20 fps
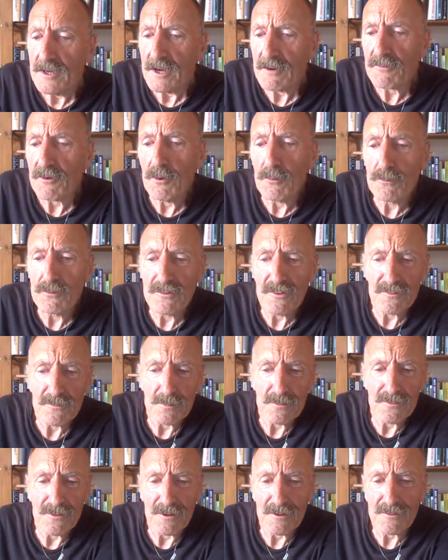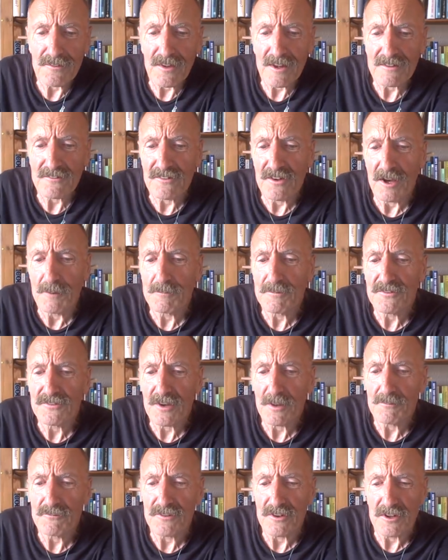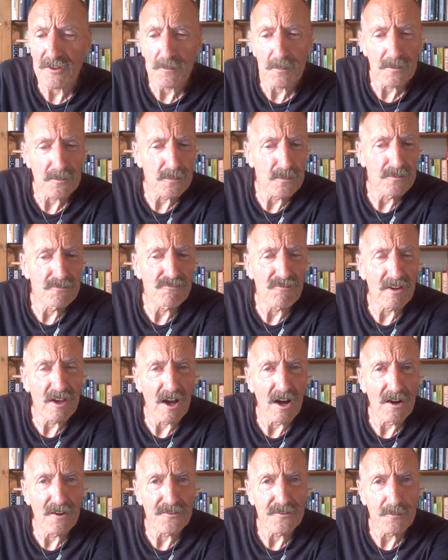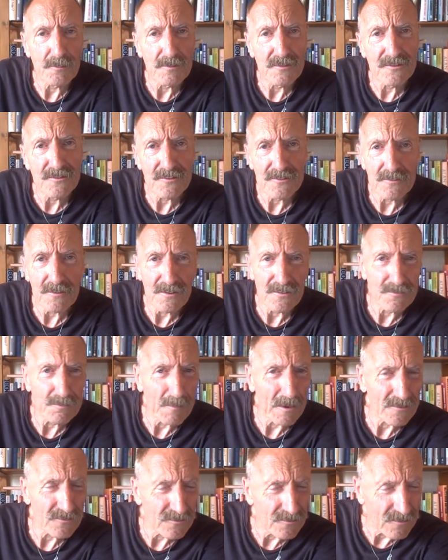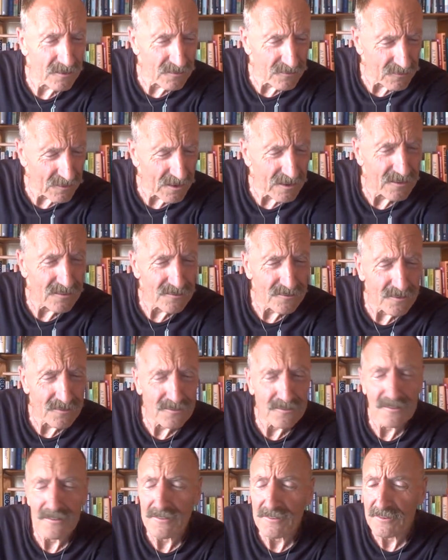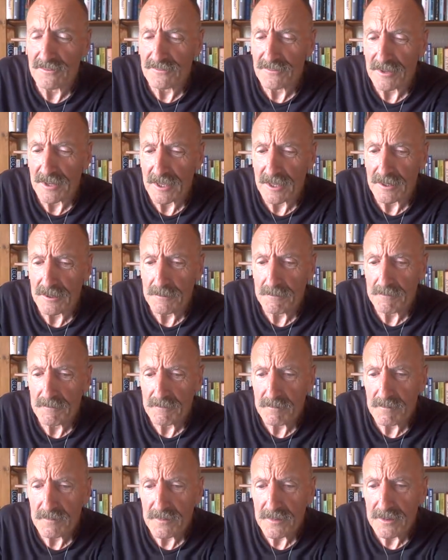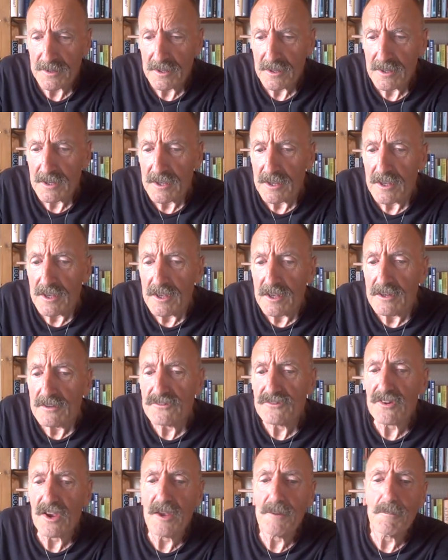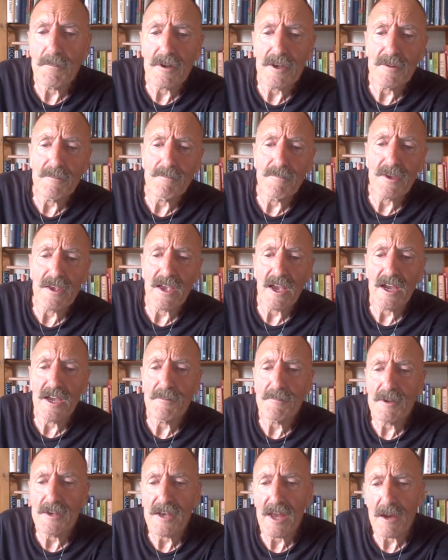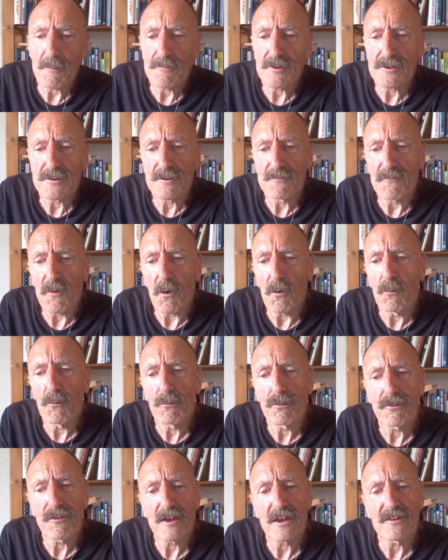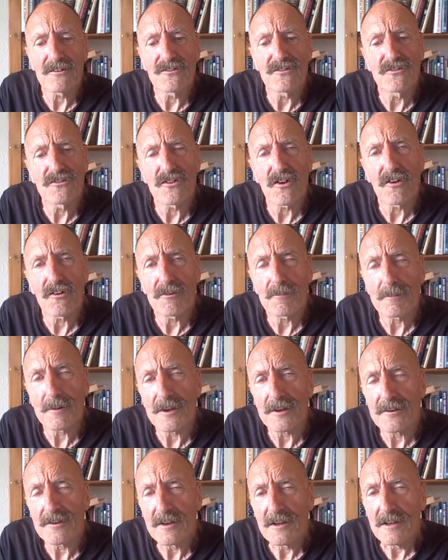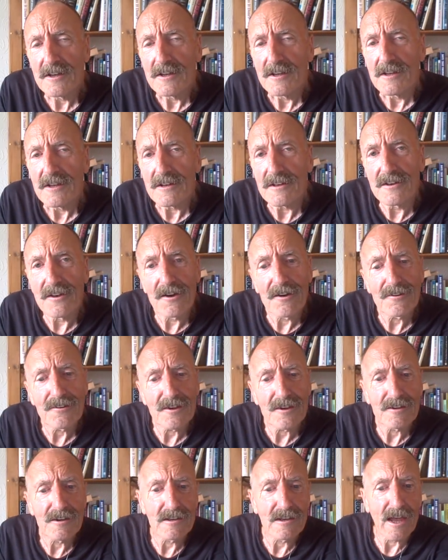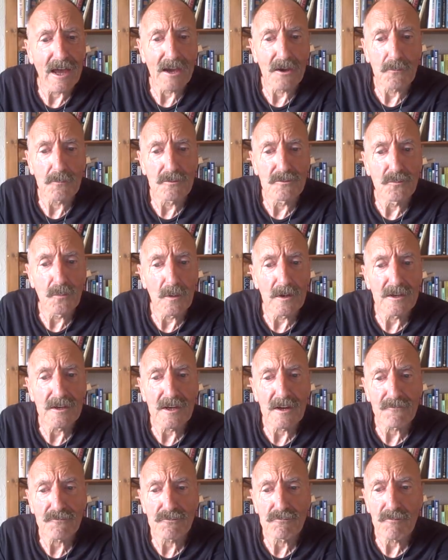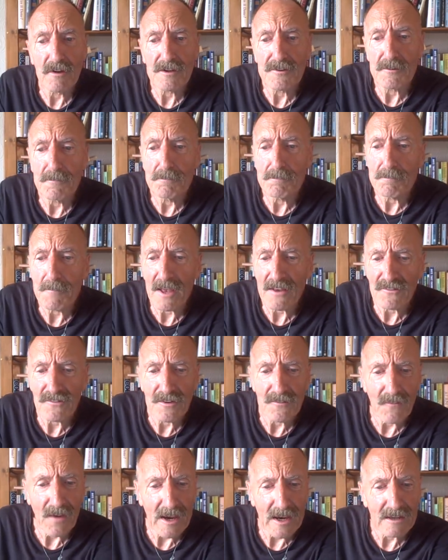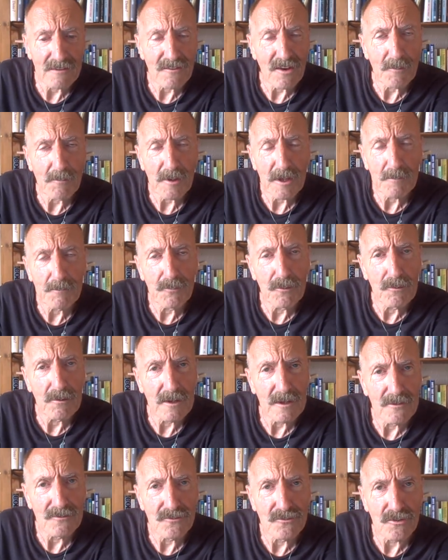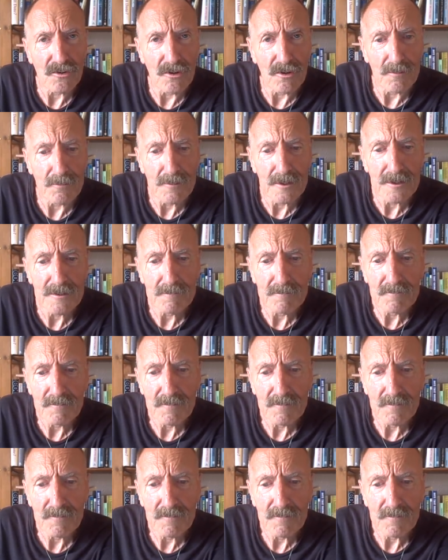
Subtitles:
Of course, this was not at that time a subject which was regarded with as much distaste as it is now. Chamberlain became enamoured of all things German, learning the language well enough to write a massive academic book in German.